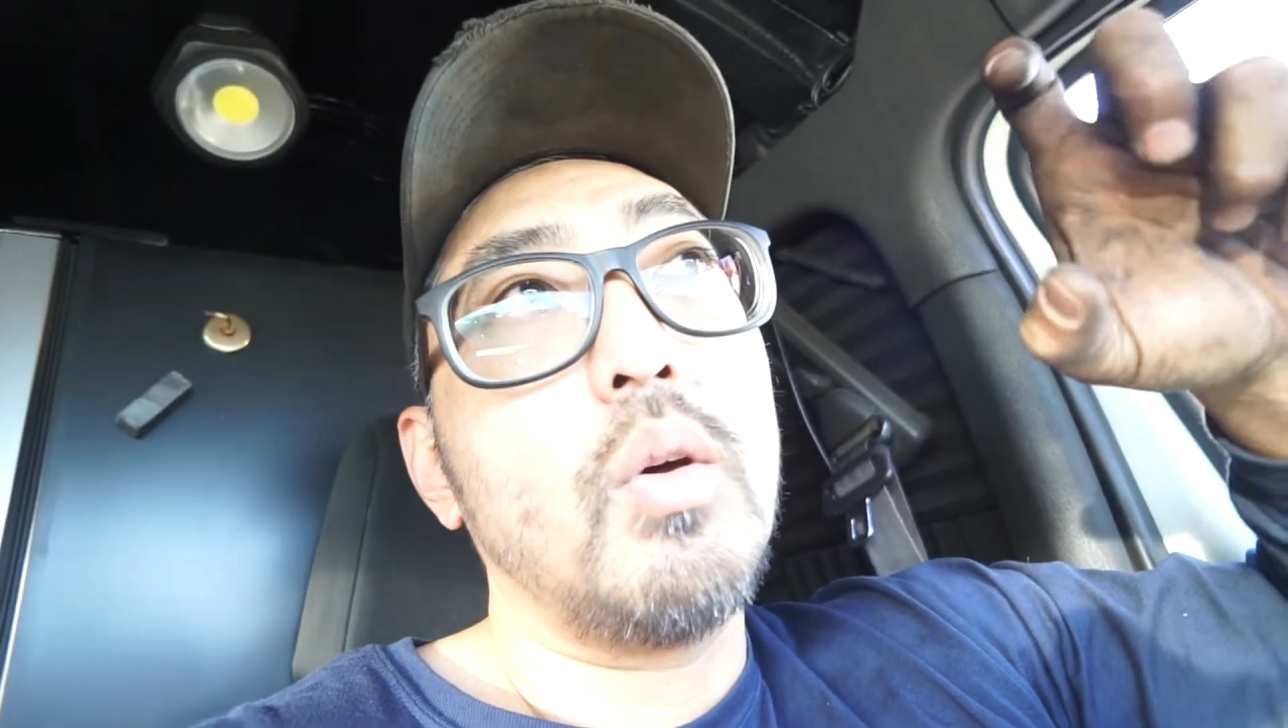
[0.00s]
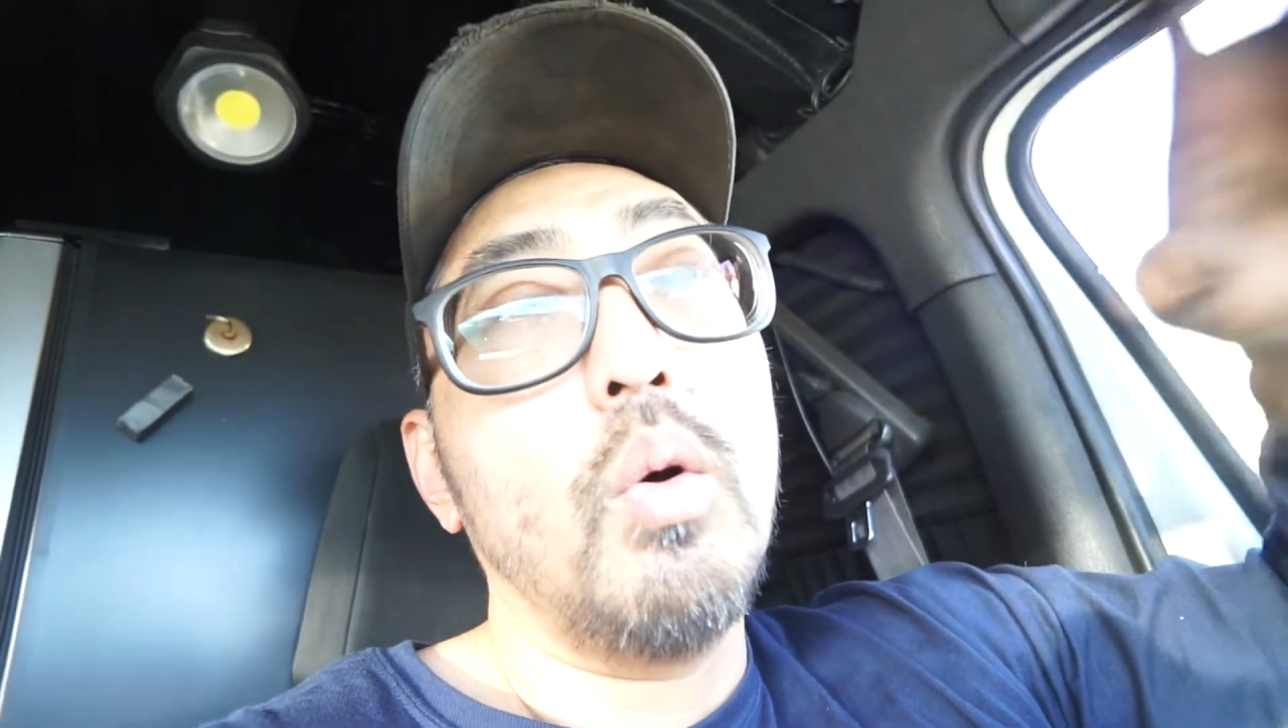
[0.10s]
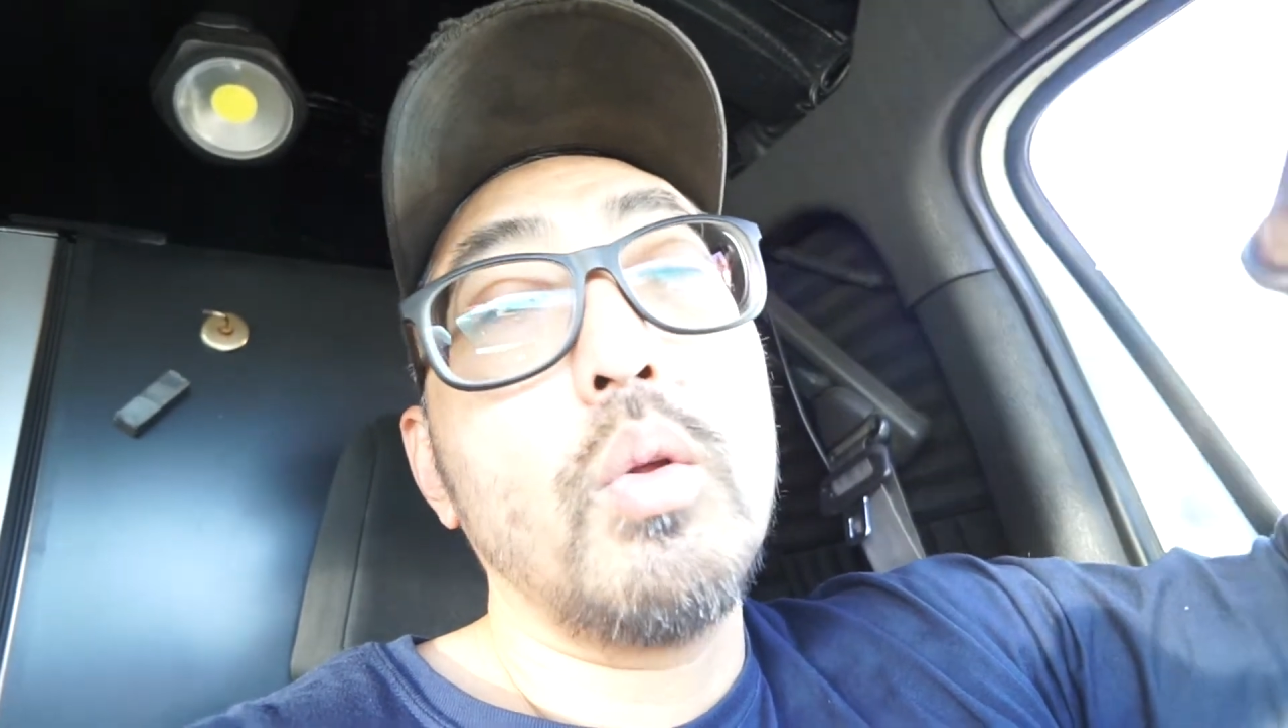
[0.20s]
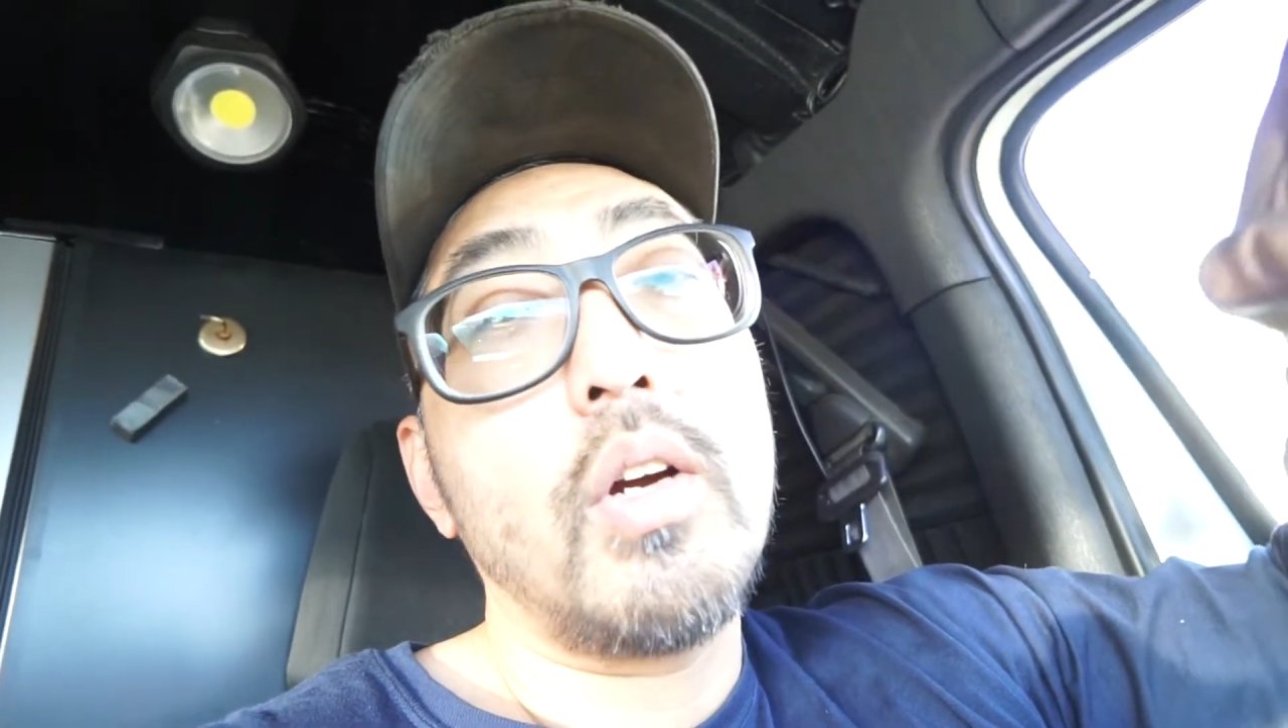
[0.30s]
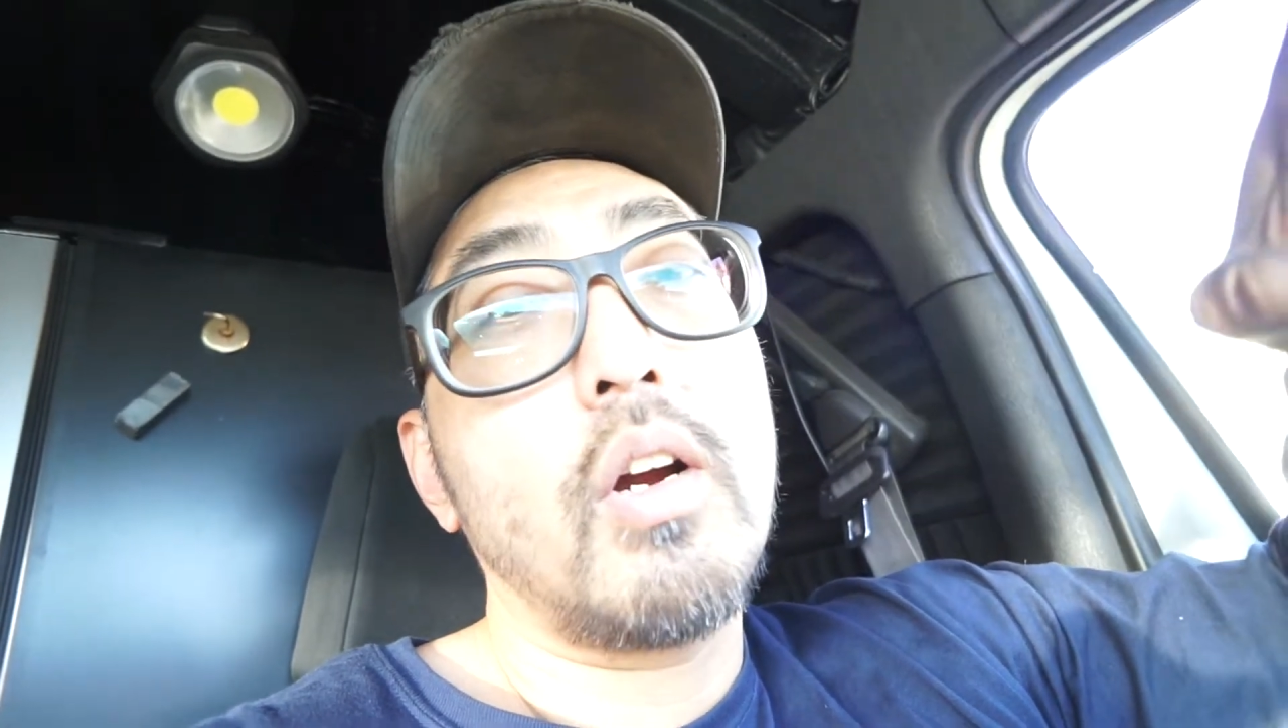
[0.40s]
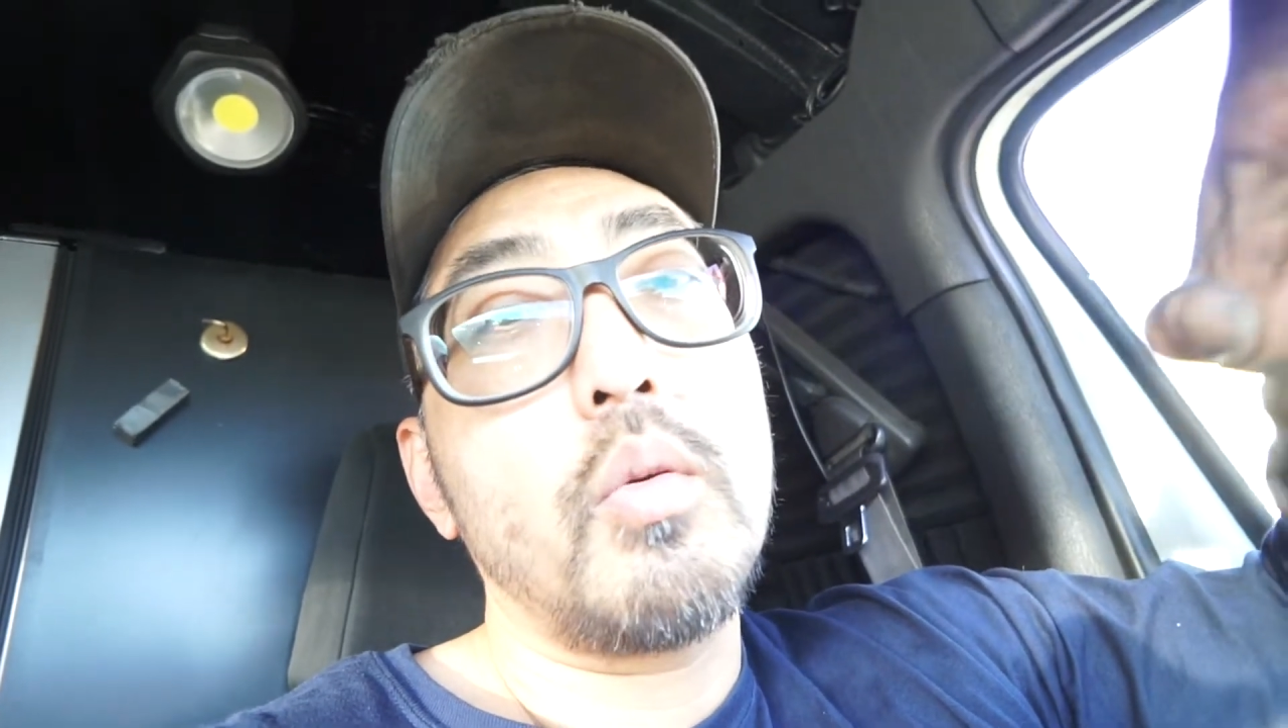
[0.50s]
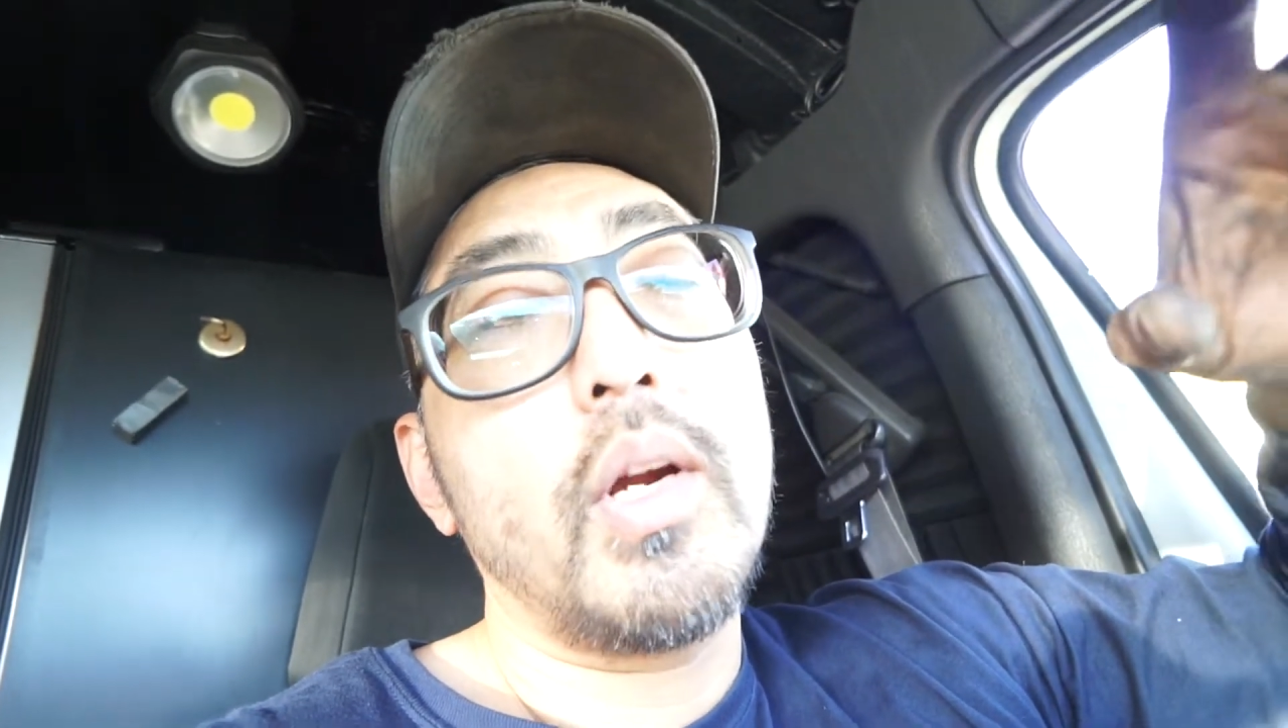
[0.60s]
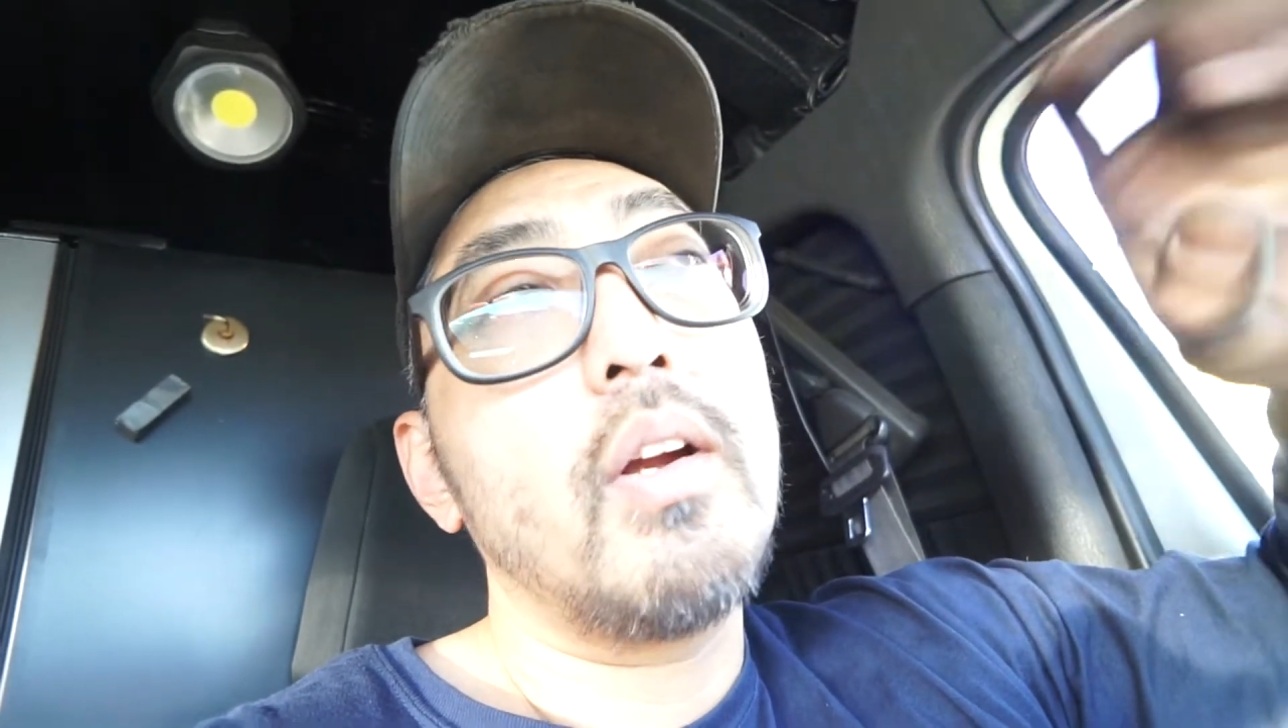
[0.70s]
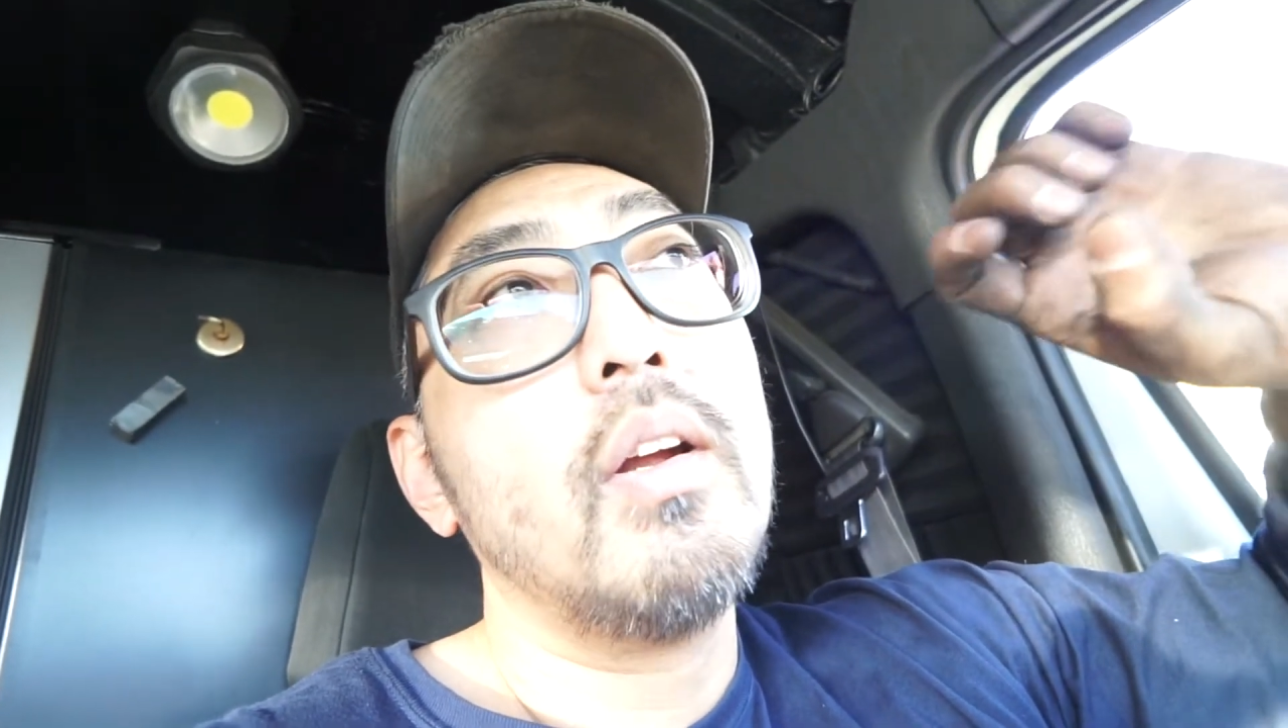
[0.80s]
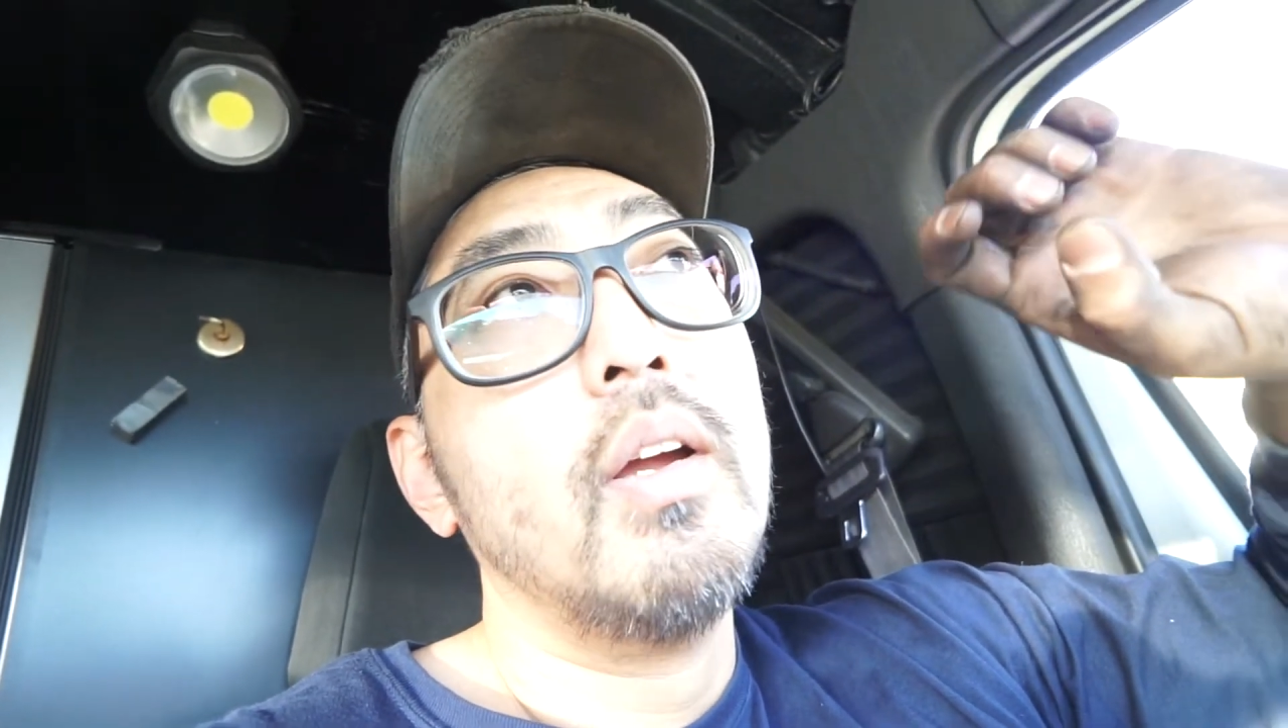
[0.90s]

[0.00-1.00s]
old hardware.